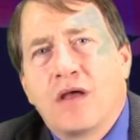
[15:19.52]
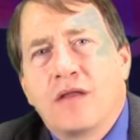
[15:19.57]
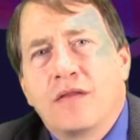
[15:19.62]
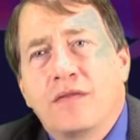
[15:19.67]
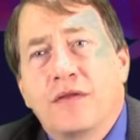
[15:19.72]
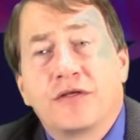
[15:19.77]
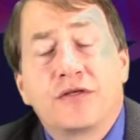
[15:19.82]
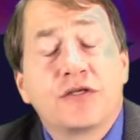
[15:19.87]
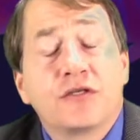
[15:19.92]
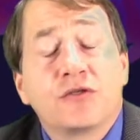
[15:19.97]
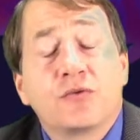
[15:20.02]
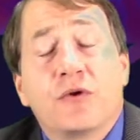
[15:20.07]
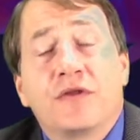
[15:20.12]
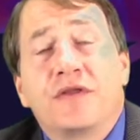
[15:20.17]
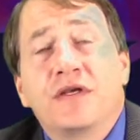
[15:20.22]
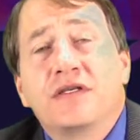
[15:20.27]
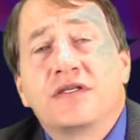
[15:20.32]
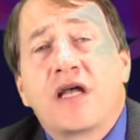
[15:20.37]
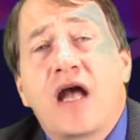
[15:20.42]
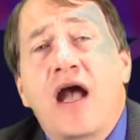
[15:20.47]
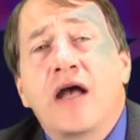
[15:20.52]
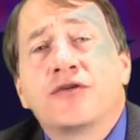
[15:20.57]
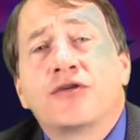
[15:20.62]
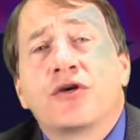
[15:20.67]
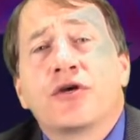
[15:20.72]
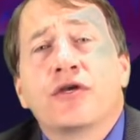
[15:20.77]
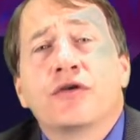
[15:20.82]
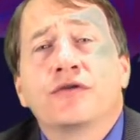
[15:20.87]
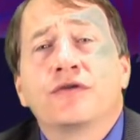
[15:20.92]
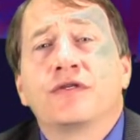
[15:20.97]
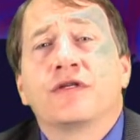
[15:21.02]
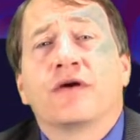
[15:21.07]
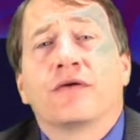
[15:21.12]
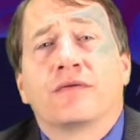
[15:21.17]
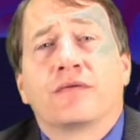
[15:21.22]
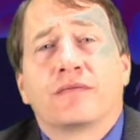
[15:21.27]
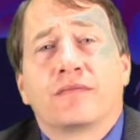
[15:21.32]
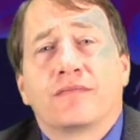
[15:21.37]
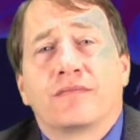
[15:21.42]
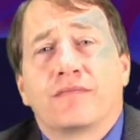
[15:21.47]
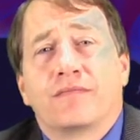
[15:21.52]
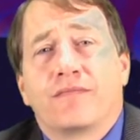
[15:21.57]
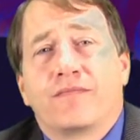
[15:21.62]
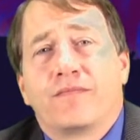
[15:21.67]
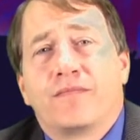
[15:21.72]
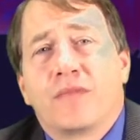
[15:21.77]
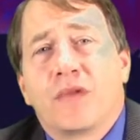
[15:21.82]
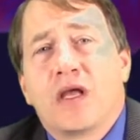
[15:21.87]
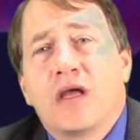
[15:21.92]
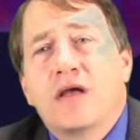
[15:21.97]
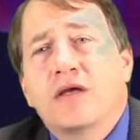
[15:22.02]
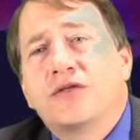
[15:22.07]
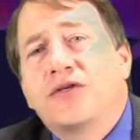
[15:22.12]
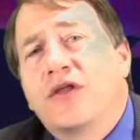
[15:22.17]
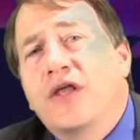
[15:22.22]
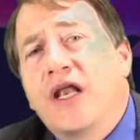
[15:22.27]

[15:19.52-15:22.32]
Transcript: This isn't what these guys are used to. So